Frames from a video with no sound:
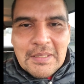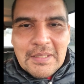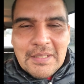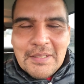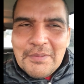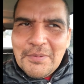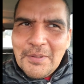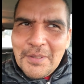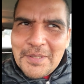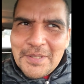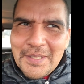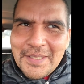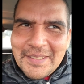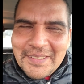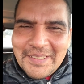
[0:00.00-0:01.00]

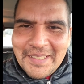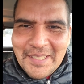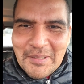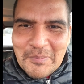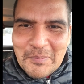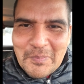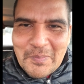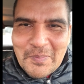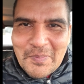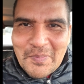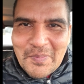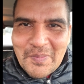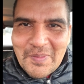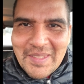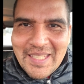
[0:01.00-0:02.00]
Unfortunately,
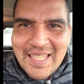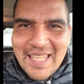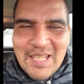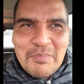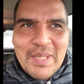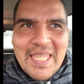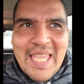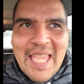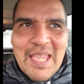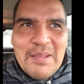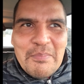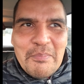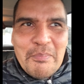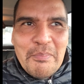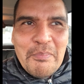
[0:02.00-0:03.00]
it
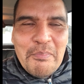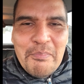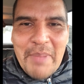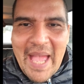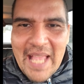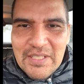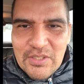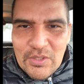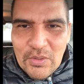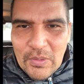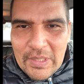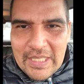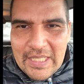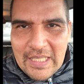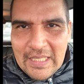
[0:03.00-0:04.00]
became bad
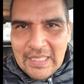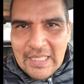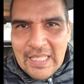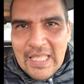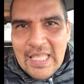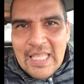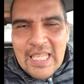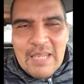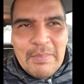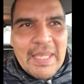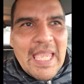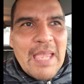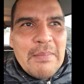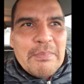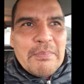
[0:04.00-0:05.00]
storytelling. It
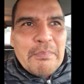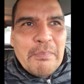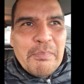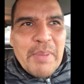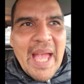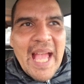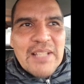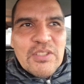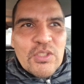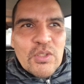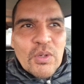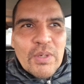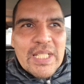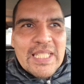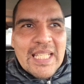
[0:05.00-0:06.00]
became bad
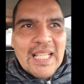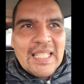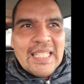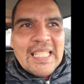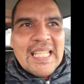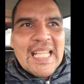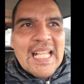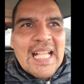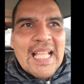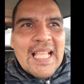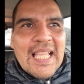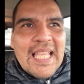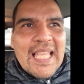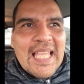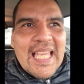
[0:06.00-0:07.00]
storytelling
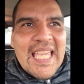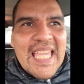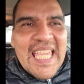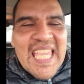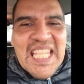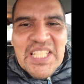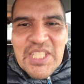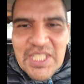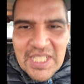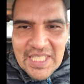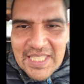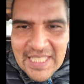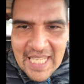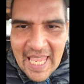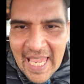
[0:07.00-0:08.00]

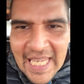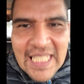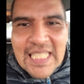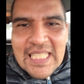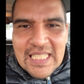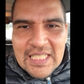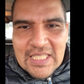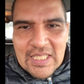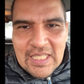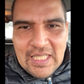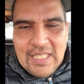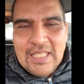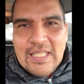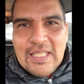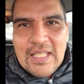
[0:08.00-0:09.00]
instantaneously.
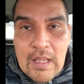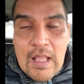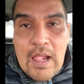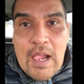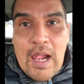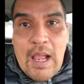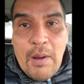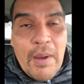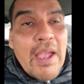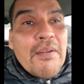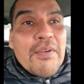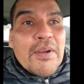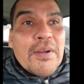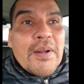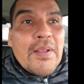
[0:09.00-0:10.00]

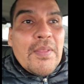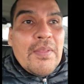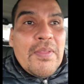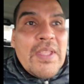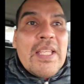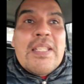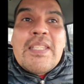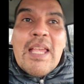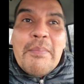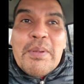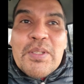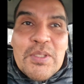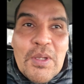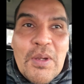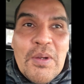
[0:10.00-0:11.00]
However, this
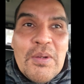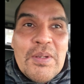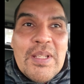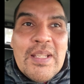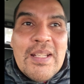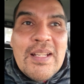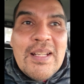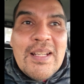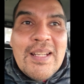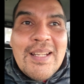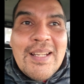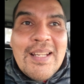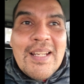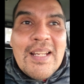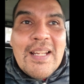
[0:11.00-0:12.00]
episode
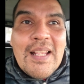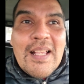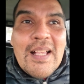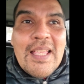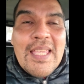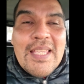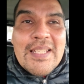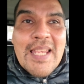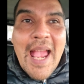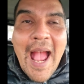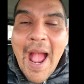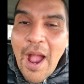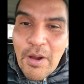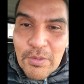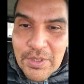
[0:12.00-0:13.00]
is
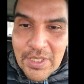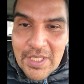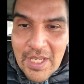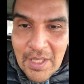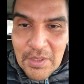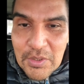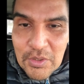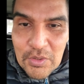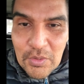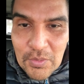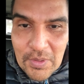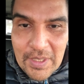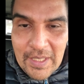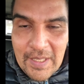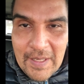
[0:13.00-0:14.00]
how to tell a
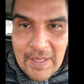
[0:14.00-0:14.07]
story.